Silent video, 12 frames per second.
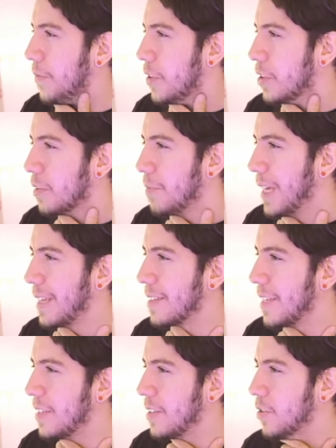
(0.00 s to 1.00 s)
Does it make
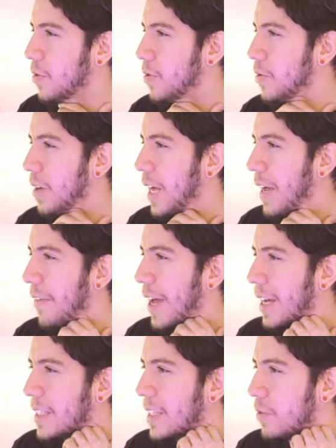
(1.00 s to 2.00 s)
sense to have
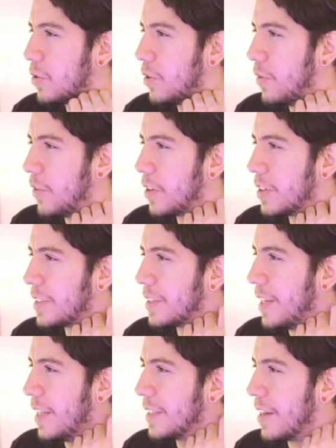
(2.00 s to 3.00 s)
active tool border
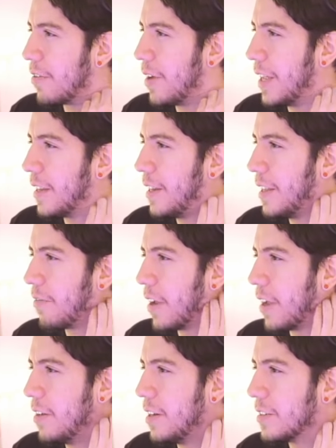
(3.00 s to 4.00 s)
select and right click
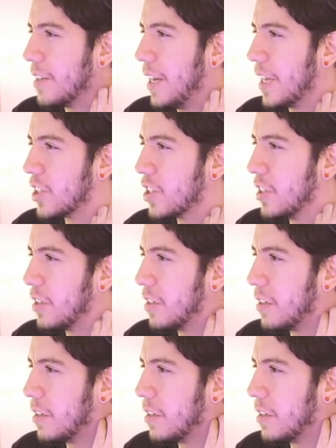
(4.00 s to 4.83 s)
regular selection?